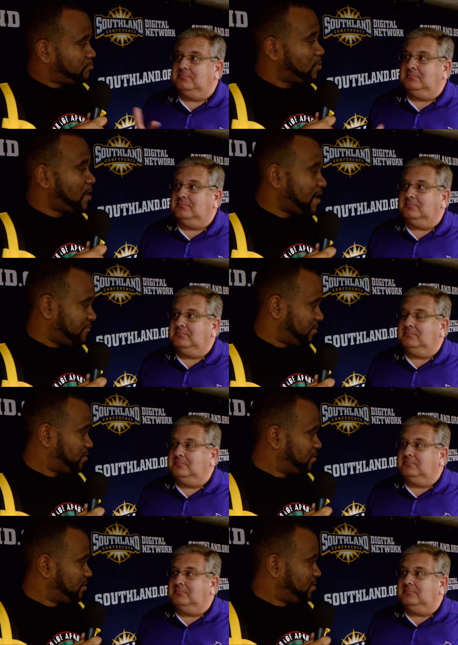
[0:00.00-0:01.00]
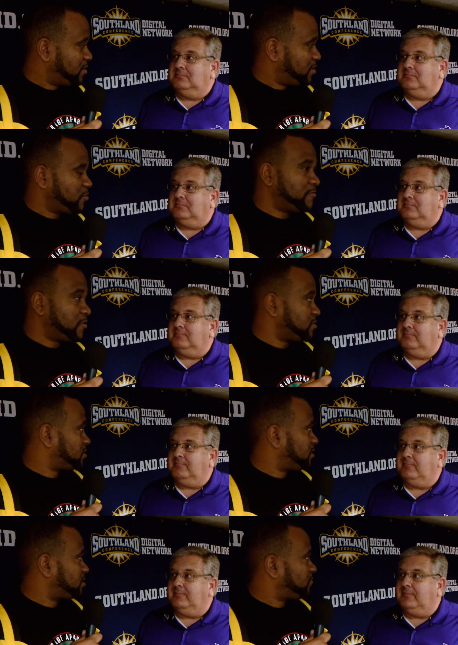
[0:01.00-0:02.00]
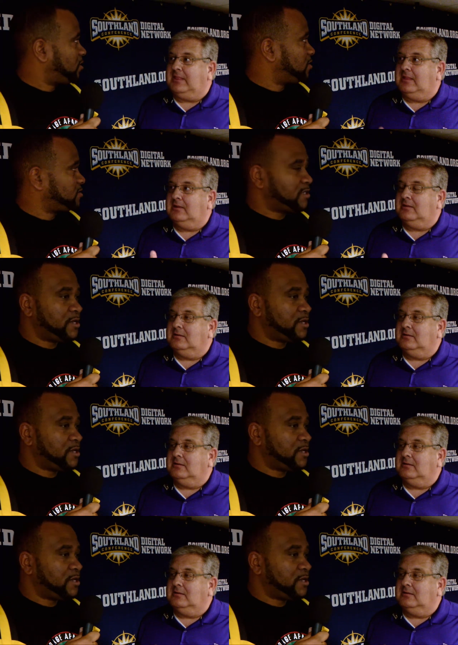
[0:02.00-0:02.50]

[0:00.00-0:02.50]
Speaker 1: private university as far as uh,